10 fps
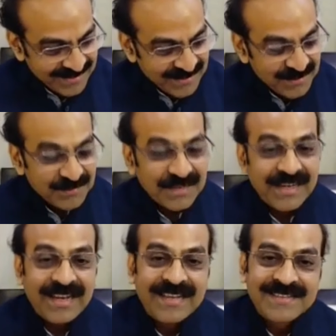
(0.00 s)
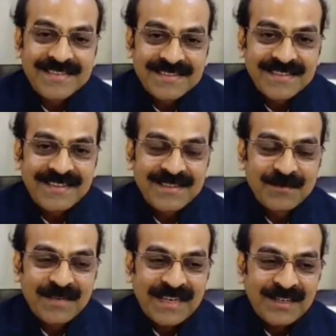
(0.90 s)
Well, as they say, the
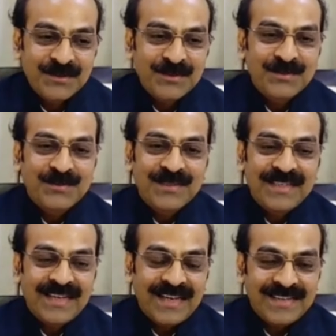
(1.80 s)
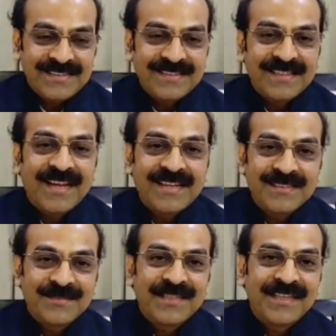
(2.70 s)
value lies in the eyes
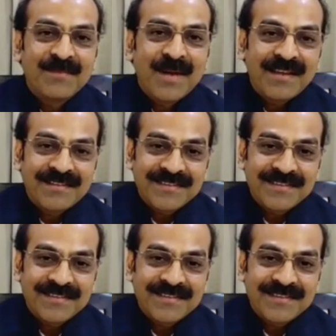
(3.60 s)
of the admirer.